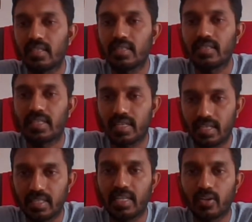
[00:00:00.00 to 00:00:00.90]

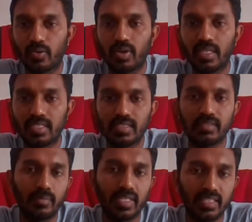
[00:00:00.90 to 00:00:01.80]
Generally, that corner is
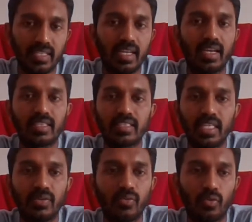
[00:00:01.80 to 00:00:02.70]
mentioning as
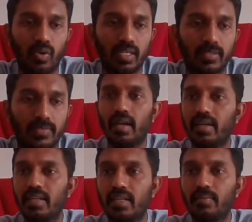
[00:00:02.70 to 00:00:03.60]
safe corner.
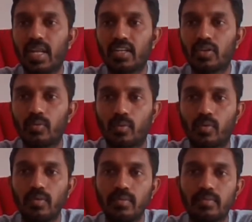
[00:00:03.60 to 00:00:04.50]
Here, black to
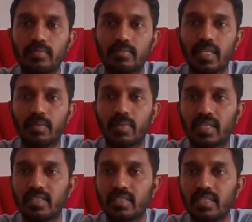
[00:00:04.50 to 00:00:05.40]
move, black
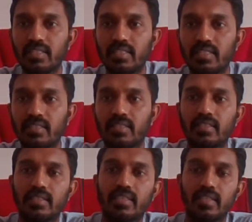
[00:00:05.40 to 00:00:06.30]
plays king
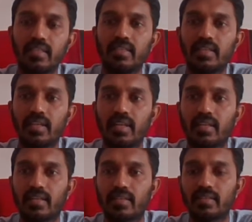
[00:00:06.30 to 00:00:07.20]
g8
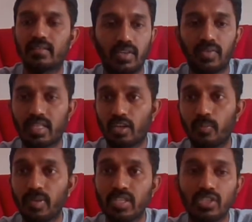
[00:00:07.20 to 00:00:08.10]
with an
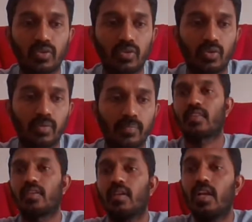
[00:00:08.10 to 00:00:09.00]
obvious draw.
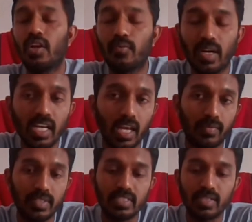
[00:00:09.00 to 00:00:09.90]
What
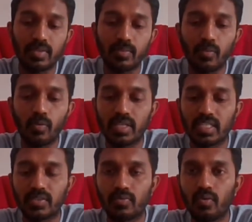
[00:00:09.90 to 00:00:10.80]
happens if the move
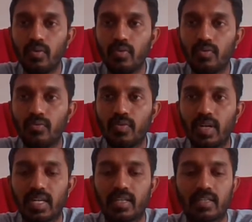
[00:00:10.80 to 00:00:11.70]
is for
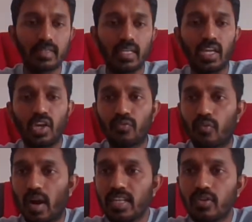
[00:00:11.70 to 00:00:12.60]
white? If
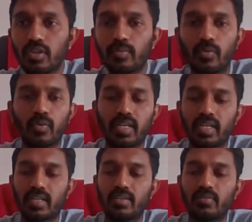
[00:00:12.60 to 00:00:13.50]
white got move
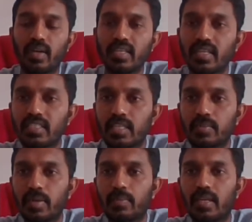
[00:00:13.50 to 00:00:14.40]
here, white can
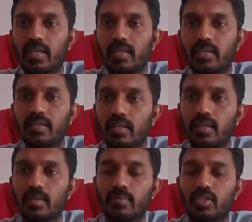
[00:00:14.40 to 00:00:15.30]
simply play
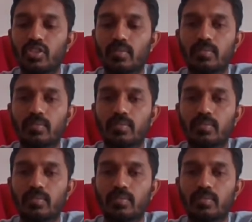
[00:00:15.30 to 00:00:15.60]
bishop